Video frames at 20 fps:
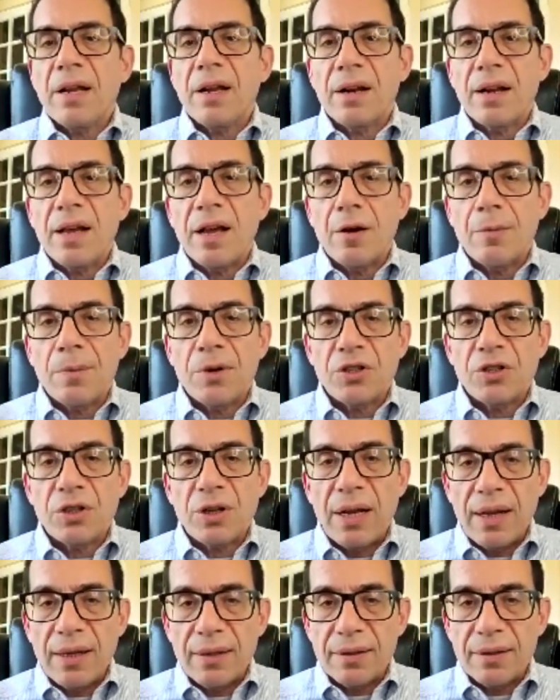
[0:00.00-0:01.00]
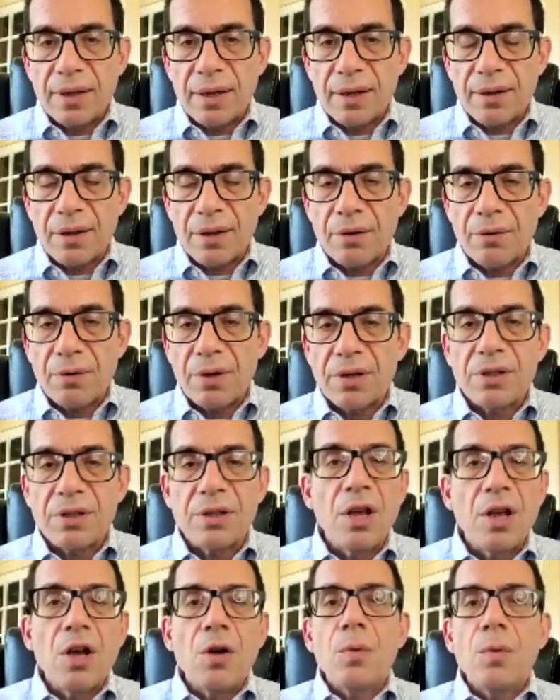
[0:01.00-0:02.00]
on how much content there is,
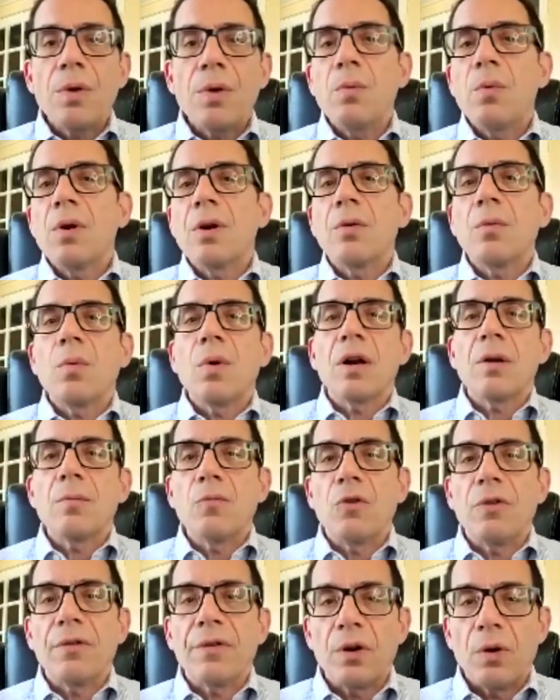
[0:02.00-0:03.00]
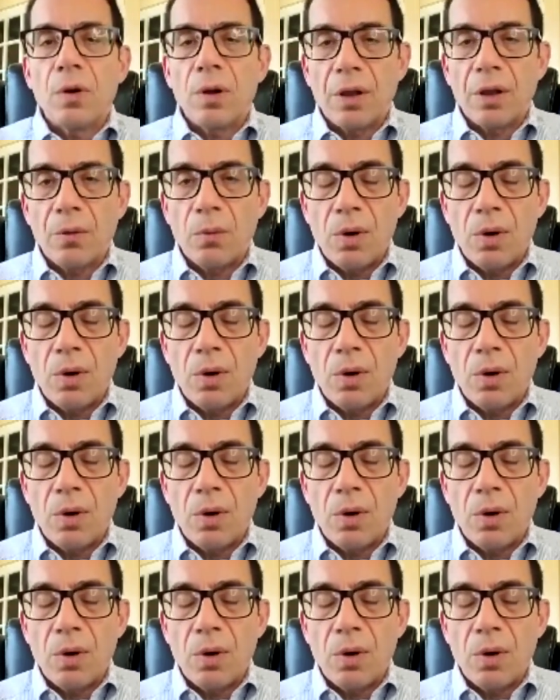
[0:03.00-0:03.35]
we wouldn't want to move it all at